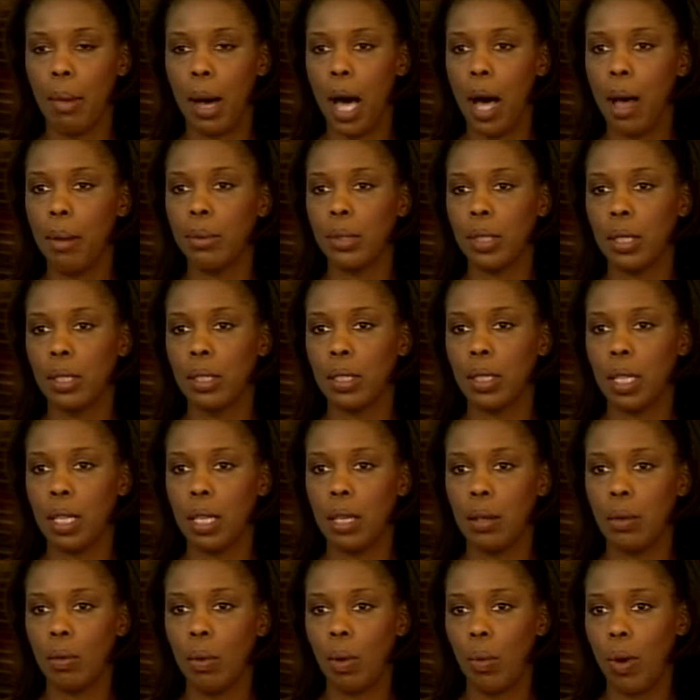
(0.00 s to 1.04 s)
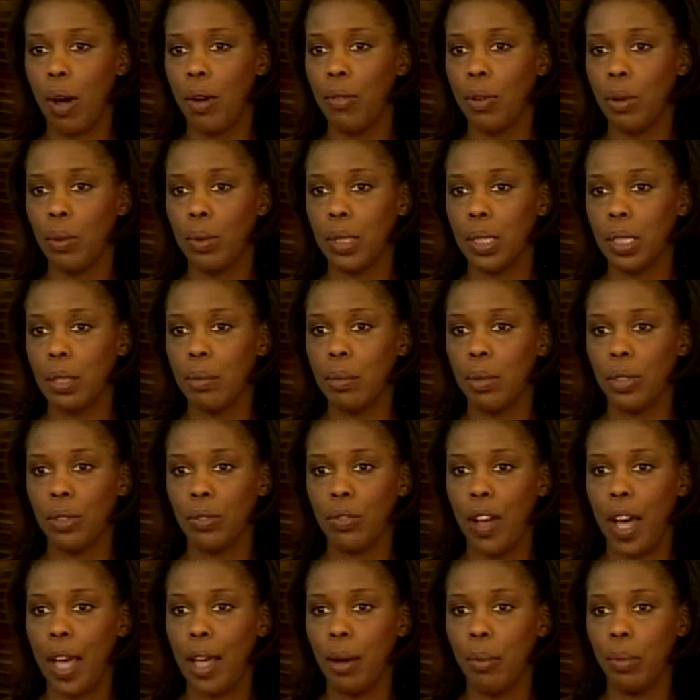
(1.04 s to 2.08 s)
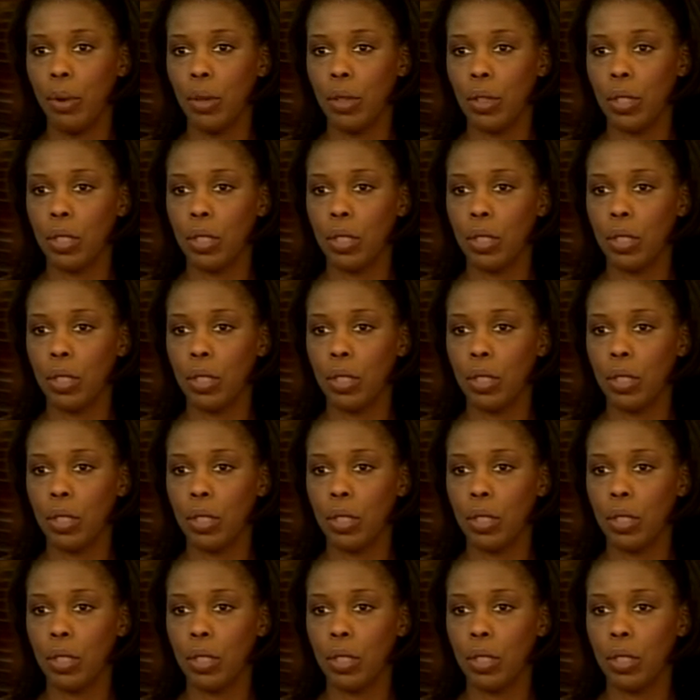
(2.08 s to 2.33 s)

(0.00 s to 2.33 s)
options and welfare was the most viable.